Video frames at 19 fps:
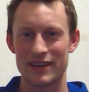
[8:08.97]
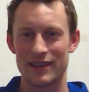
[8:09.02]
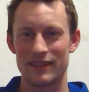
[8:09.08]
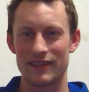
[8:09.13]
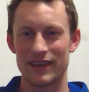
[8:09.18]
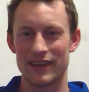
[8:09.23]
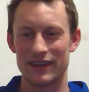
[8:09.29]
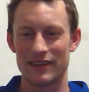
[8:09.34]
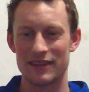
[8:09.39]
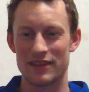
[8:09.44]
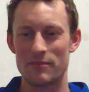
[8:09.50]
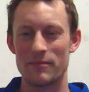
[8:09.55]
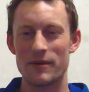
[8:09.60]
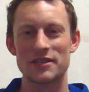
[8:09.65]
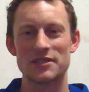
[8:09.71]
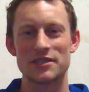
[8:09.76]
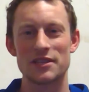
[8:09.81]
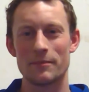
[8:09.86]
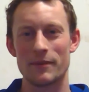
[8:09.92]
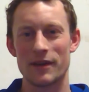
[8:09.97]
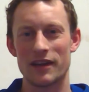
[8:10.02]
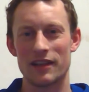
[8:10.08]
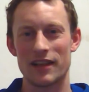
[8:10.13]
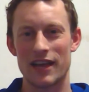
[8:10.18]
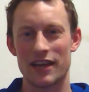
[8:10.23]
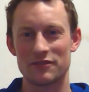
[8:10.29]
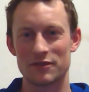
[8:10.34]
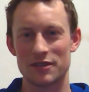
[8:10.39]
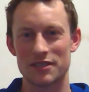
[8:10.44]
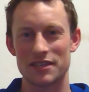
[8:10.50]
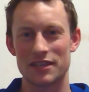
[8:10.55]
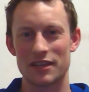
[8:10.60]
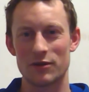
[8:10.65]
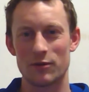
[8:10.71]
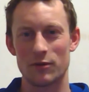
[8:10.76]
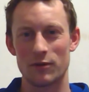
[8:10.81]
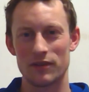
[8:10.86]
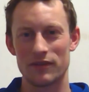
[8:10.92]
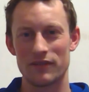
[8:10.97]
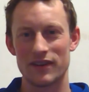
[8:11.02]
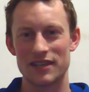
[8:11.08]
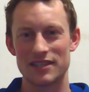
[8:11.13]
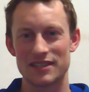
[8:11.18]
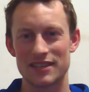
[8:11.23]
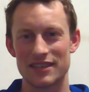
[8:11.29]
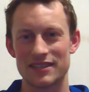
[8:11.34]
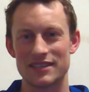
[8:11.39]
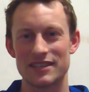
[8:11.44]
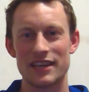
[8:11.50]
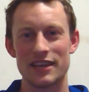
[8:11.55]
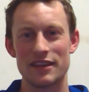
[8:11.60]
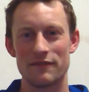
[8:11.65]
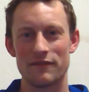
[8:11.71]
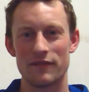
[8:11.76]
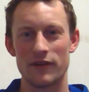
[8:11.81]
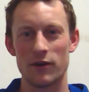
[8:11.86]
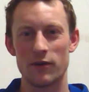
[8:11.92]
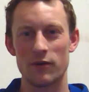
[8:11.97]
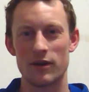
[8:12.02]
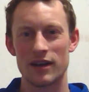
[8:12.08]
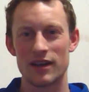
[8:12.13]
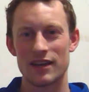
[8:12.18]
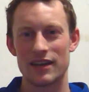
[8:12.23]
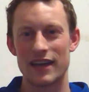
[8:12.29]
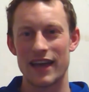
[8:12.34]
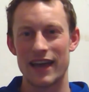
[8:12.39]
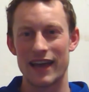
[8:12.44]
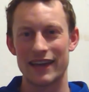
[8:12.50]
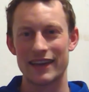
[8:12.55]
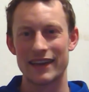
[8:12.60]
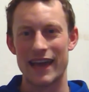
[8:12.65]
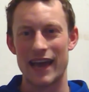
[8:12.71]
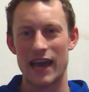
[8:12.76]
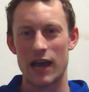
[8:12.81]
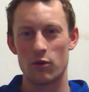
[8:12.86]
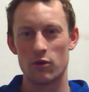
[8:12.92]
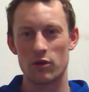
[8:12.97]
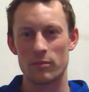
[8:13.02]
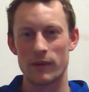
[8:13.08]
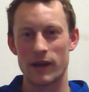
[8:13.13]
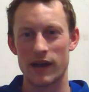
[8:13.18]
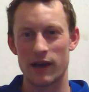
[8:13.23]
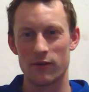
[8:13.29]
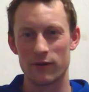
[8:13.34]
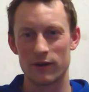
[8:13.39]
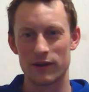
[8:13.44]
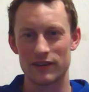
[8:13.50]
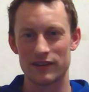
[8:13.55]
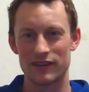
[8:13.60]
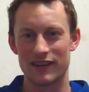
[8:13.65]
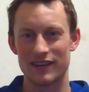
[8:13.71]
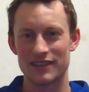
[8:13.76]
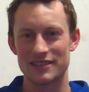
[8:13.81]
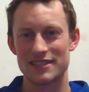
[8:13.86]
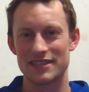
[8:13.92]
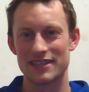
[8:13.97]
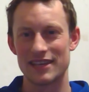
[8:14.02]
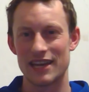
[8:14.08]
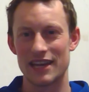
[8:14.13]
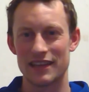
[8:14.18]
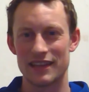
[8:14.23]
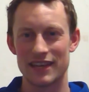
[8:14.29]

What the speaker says: then the best email address to get a hold of us is info@hauerpower.ca.